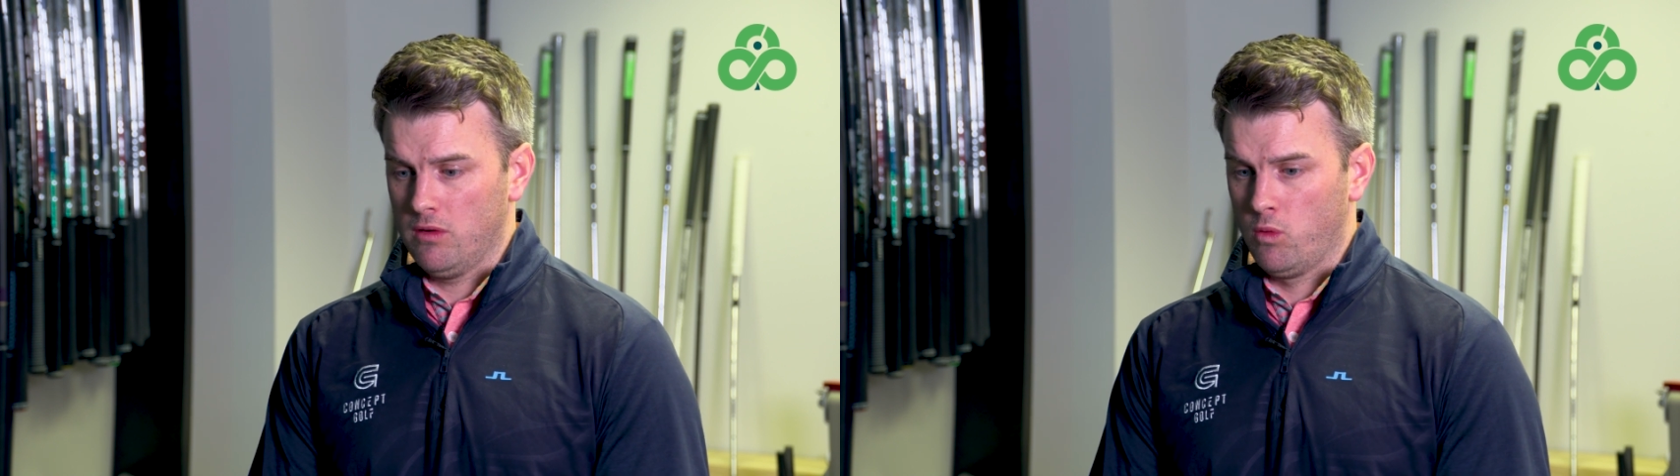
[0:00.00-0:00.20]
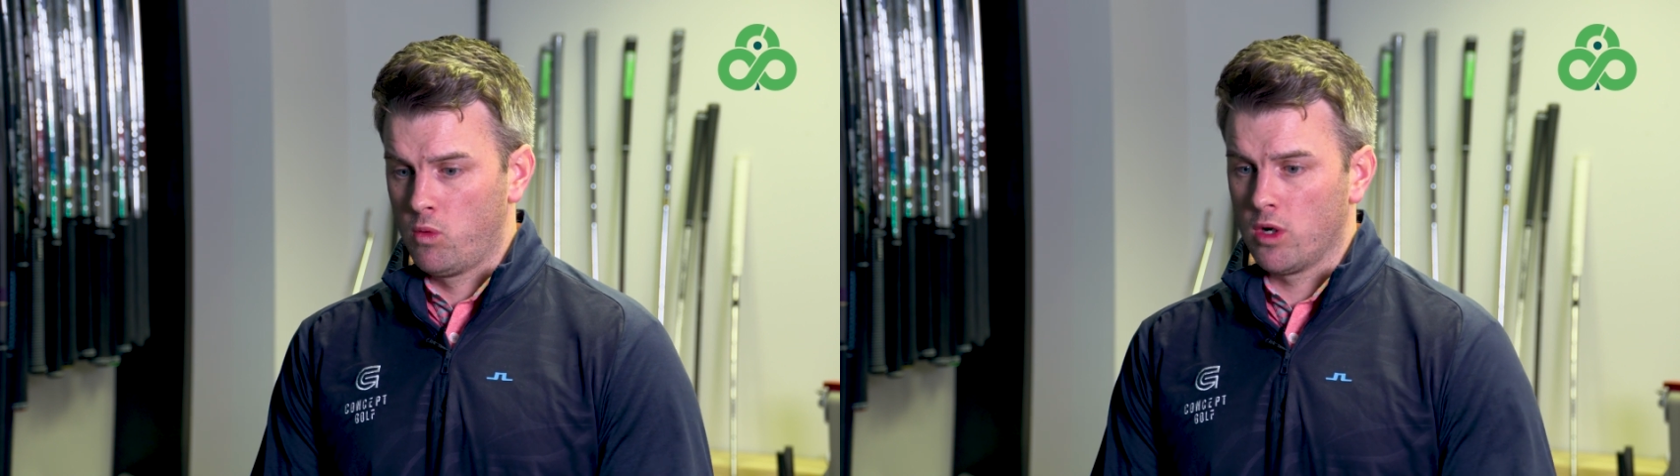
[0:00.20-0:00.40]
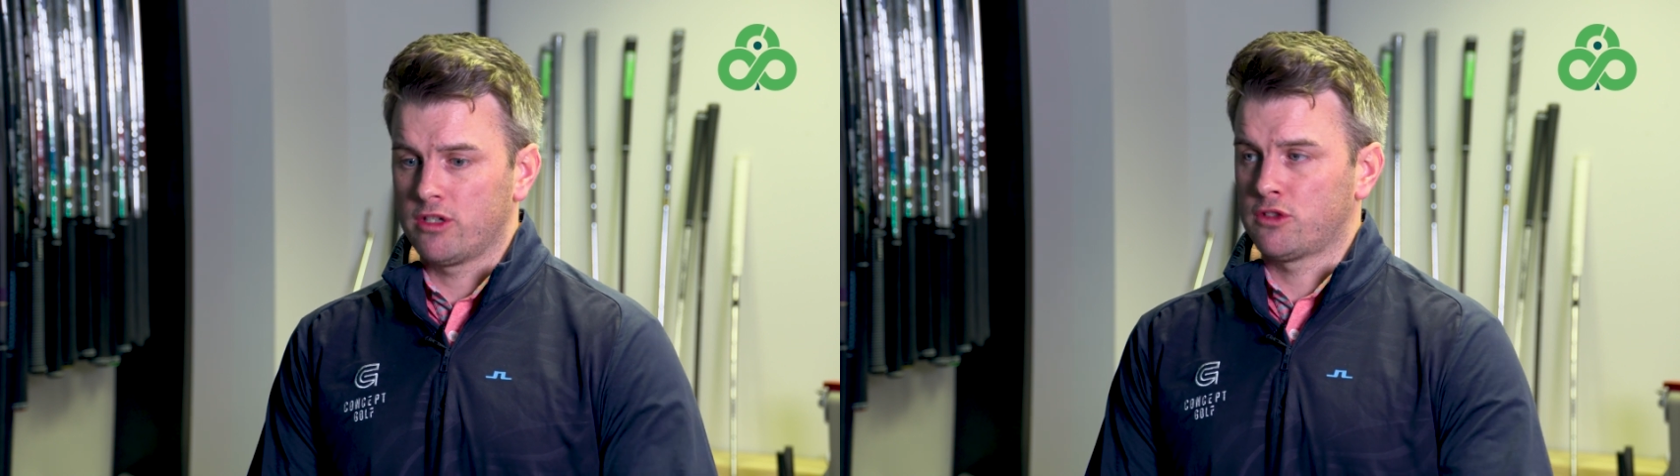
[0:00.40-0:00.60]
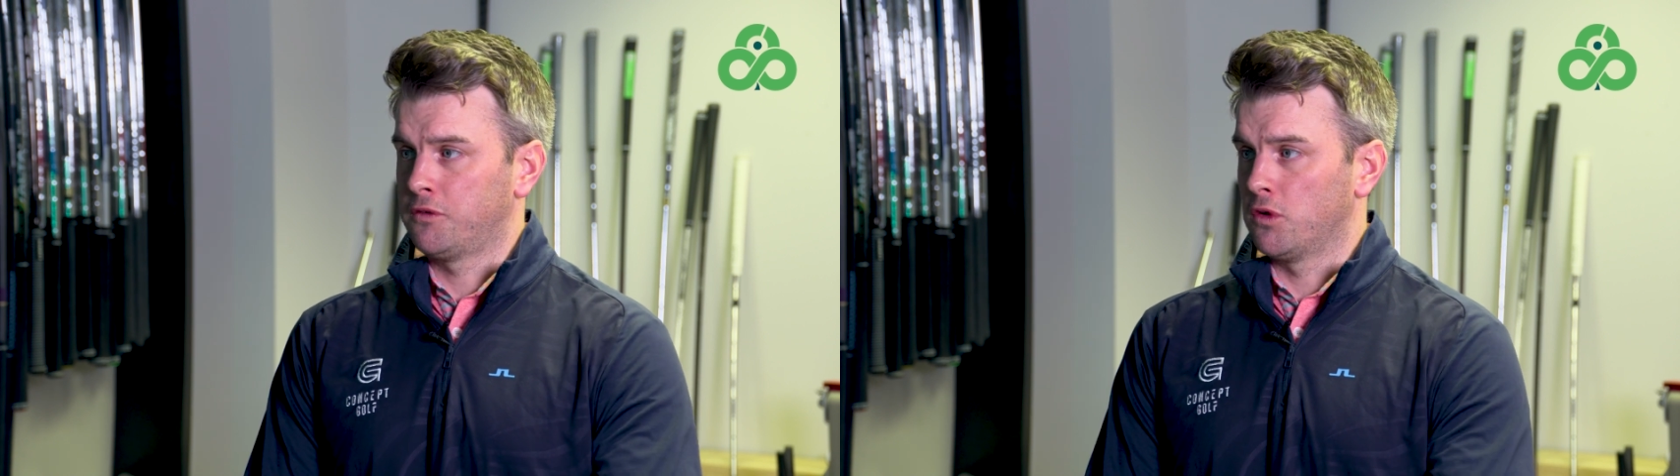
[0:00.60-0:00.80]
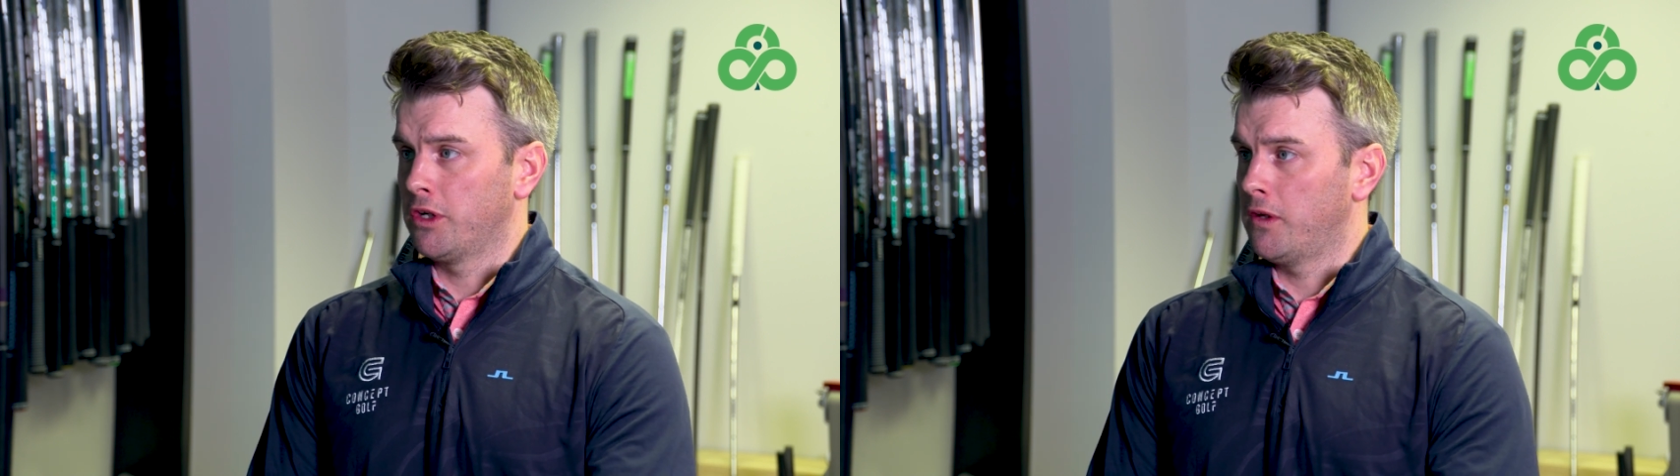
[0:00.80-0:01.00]
works
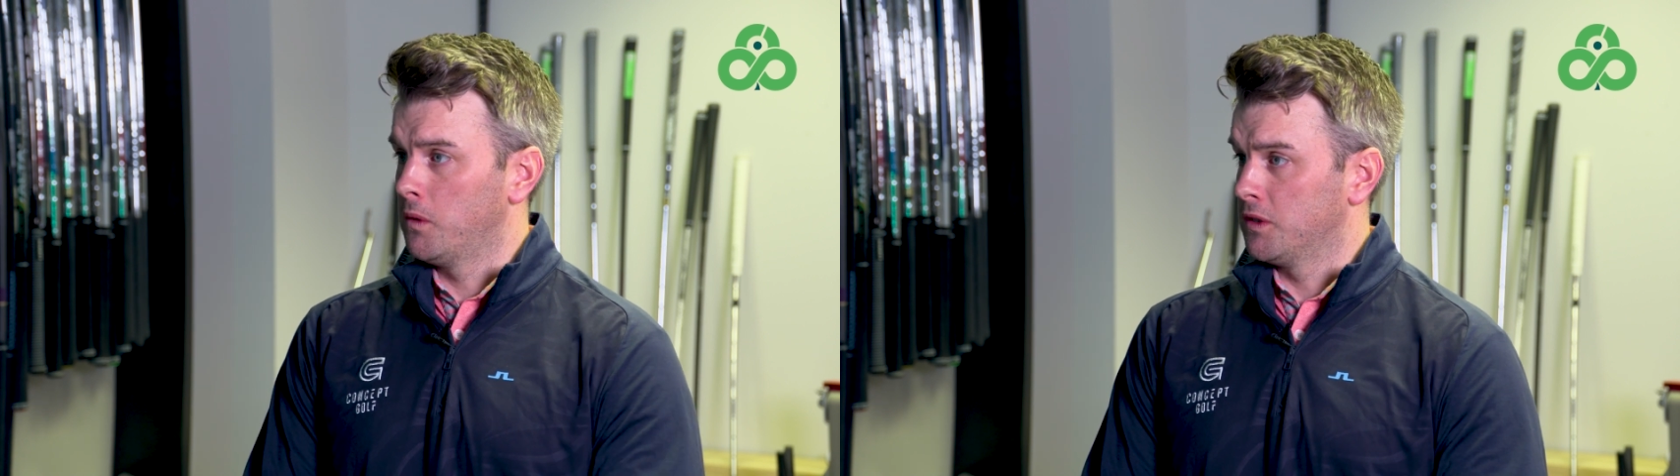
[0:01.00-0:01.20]
for you,